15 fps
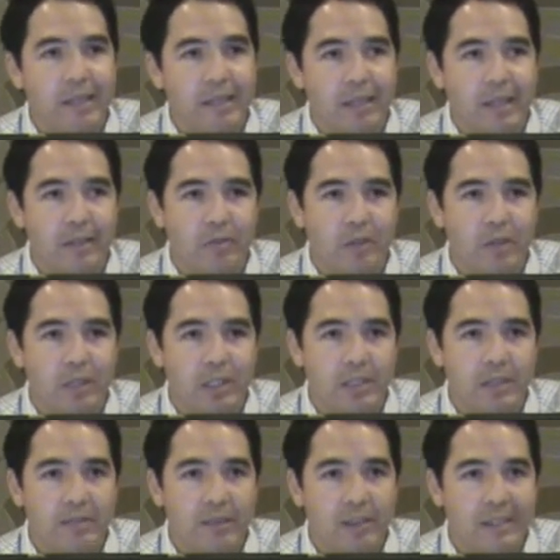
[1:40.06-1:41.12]
And for
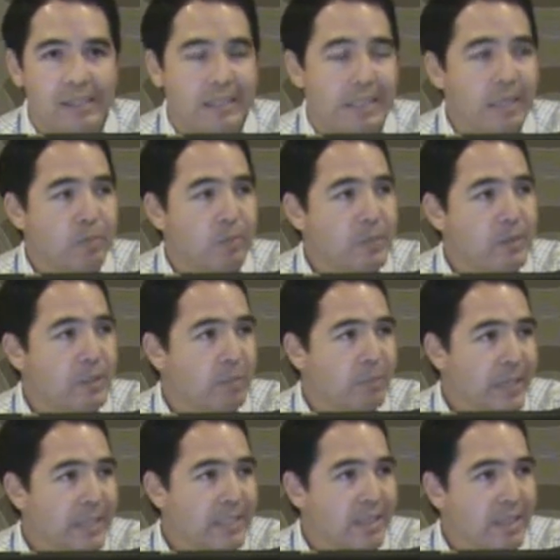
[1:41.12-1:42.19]
all of our examples,
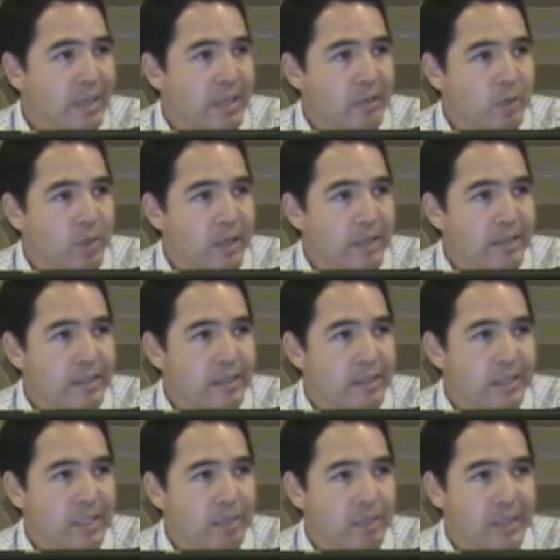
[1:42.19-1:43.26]
the baseline rate
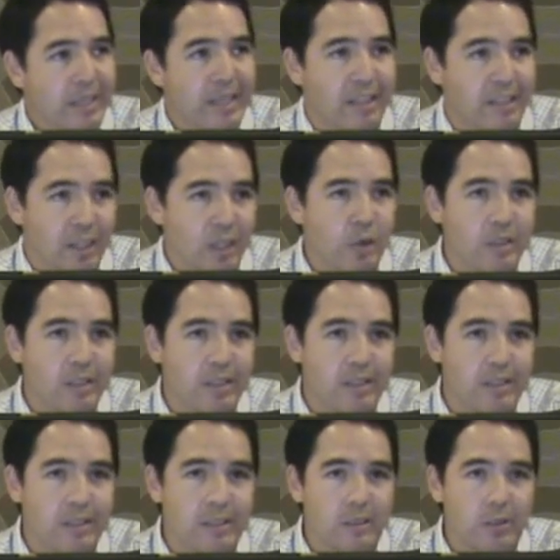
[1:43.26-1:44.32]
is going to be that lowest
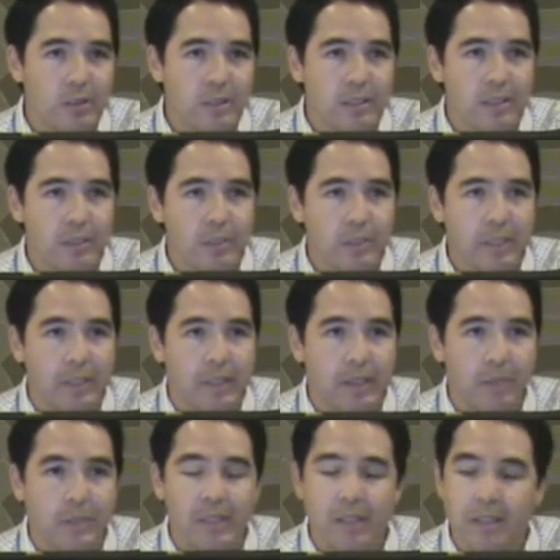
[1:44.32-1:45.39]
concentration of
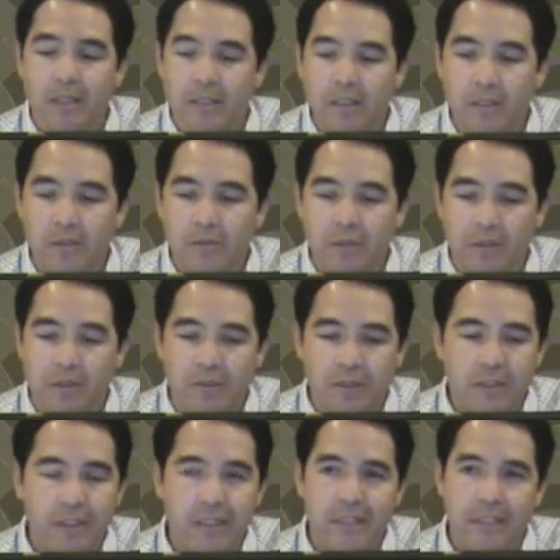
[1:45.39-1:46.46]
PM. So for the
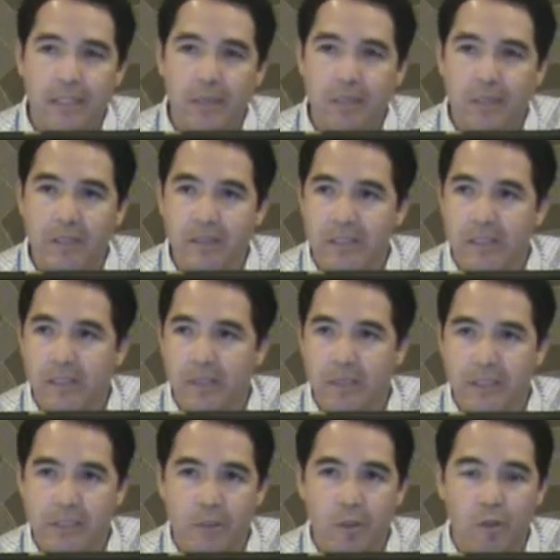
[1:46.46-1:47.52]
first example, it's going to
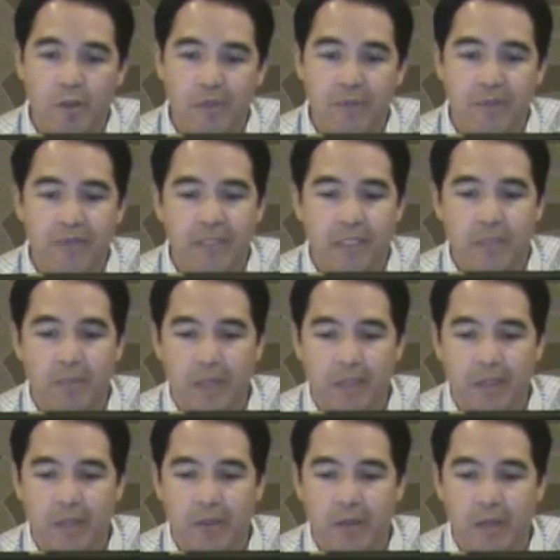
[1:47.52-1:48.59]
be 0 to 15
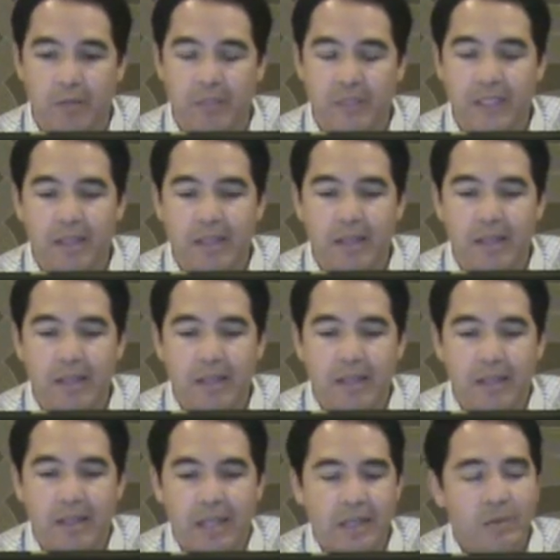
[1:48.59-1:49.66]
micrograms.